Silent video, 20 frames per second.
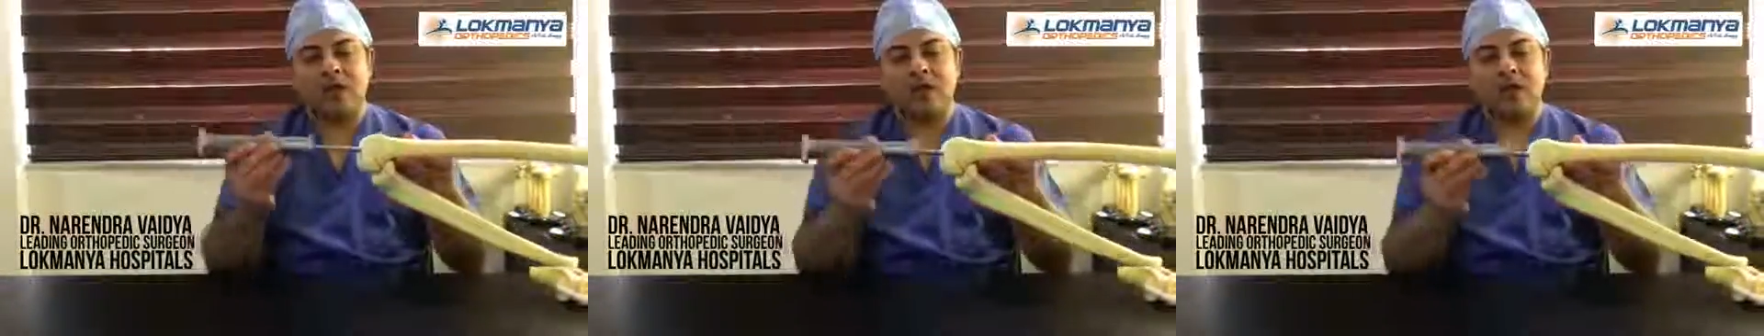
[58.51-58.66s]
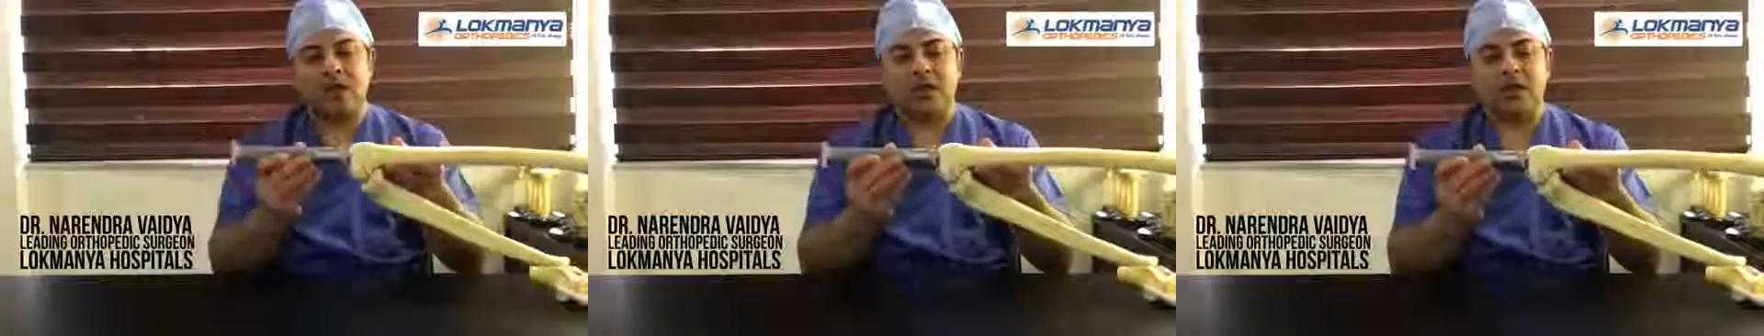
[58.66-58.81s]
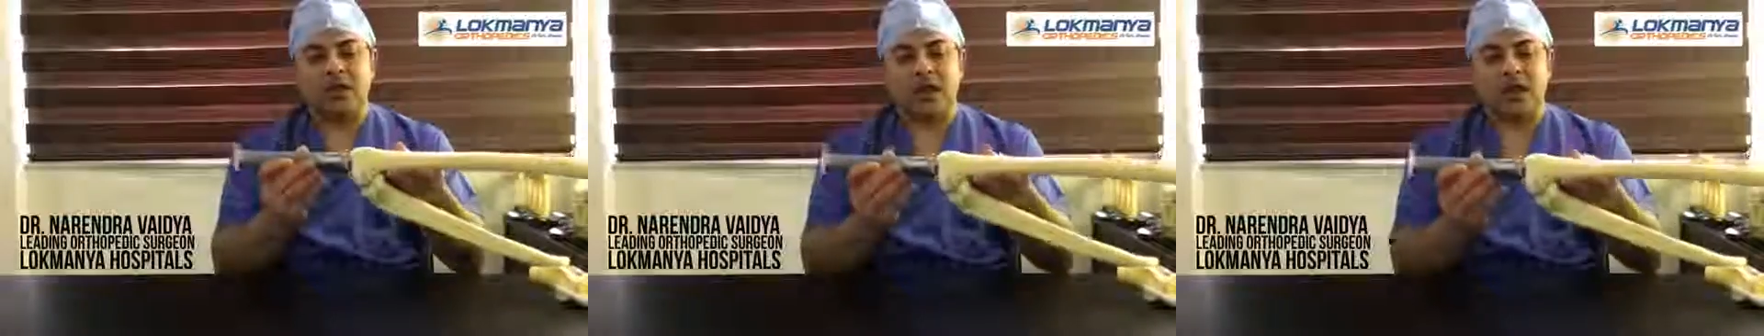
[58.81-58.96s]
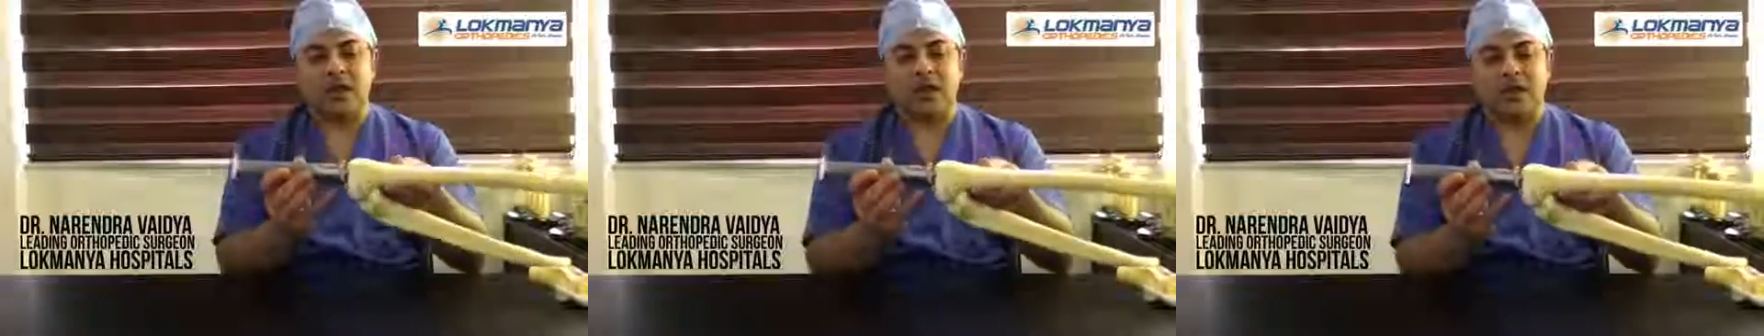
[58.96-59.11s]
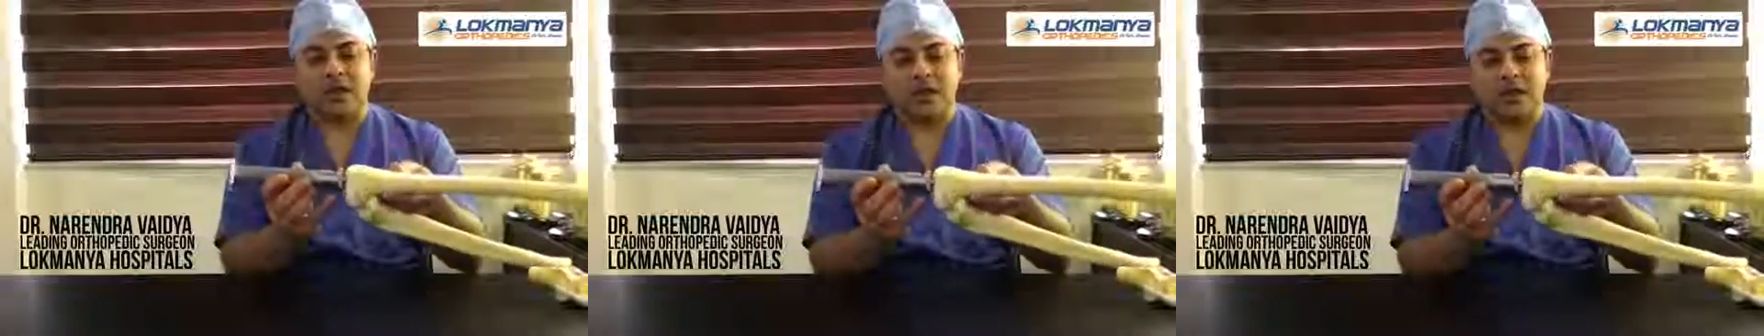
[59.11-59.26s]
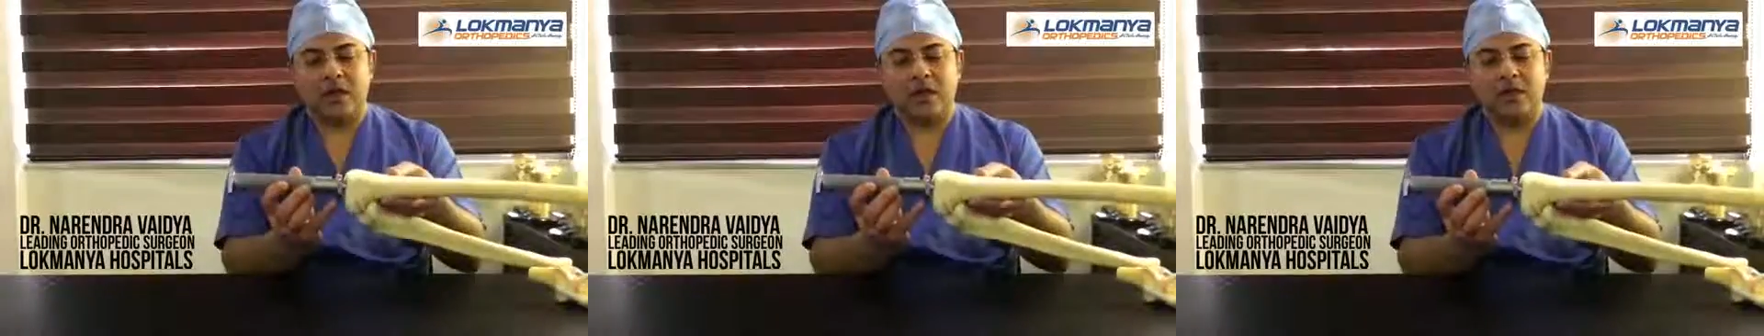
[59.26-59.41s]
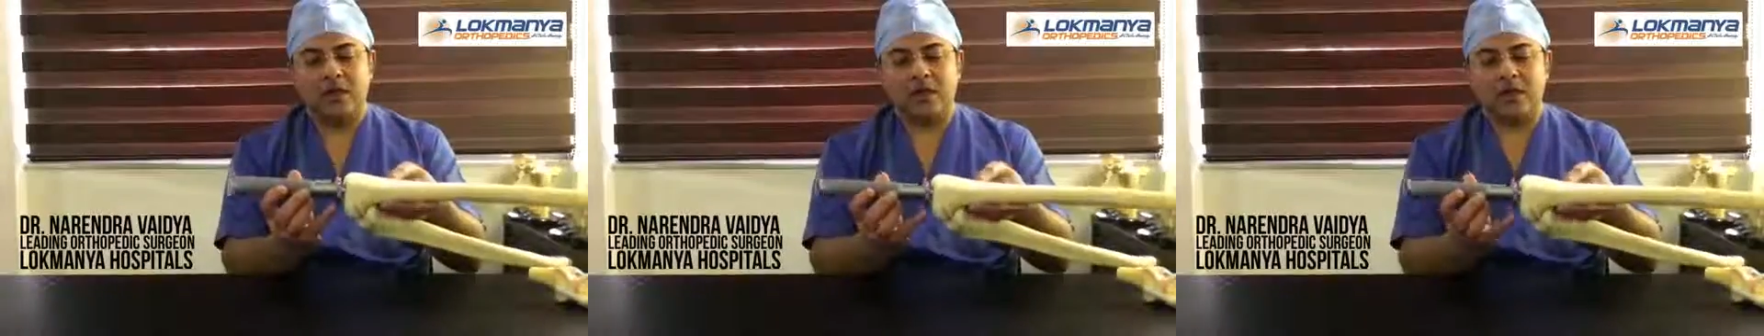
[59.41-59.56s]
this and
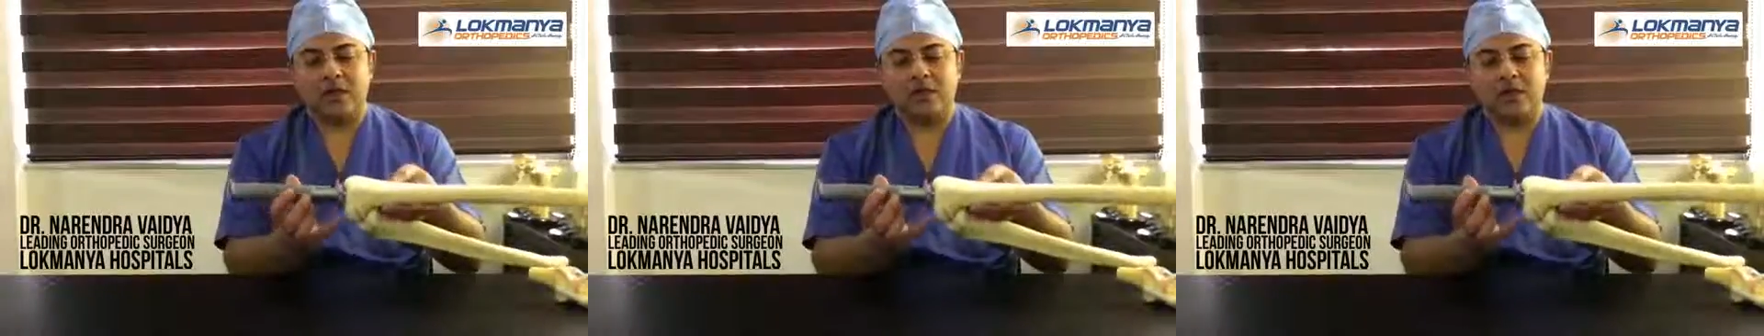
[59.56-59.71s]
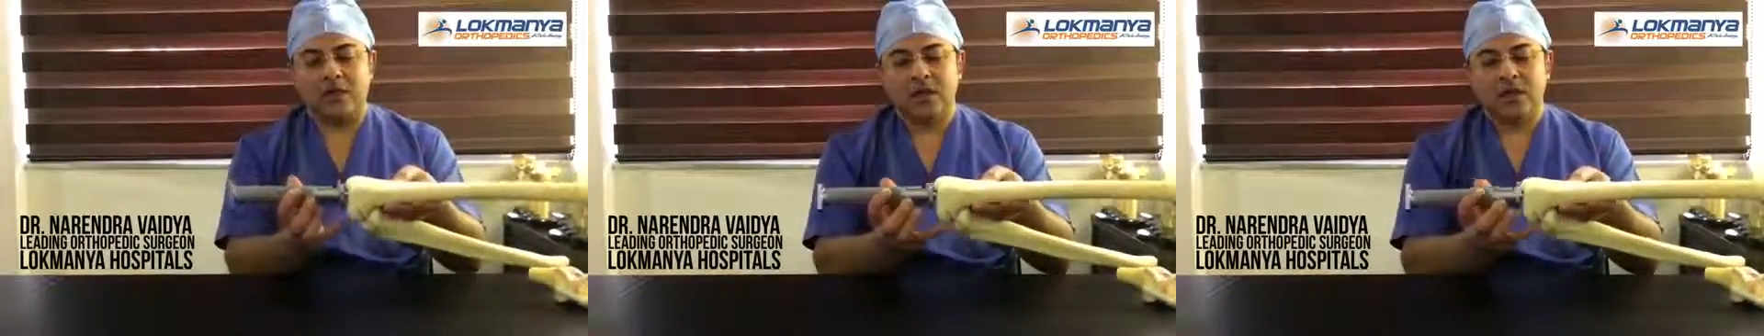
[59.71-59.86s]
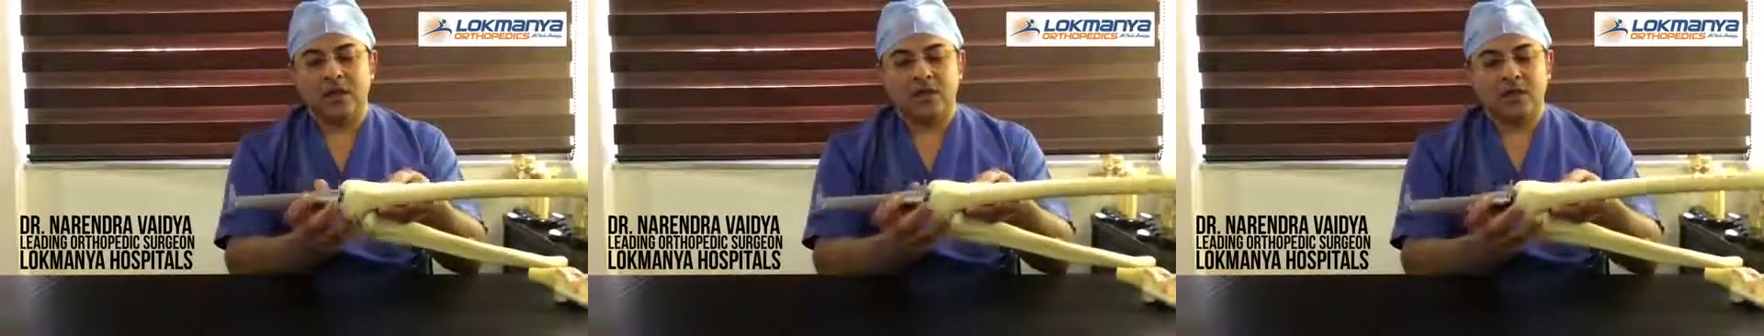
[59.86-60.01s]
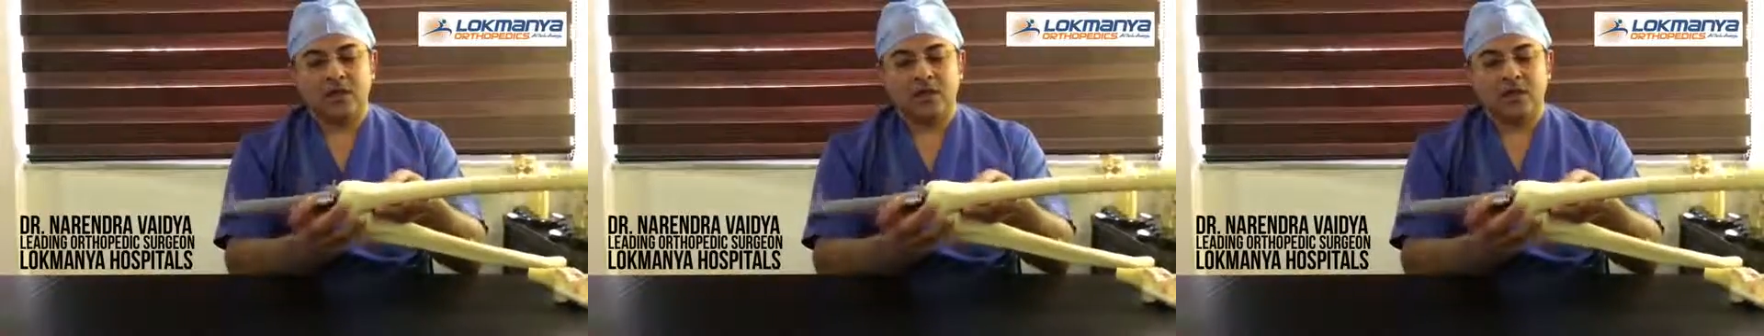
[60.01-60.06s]
cutting this.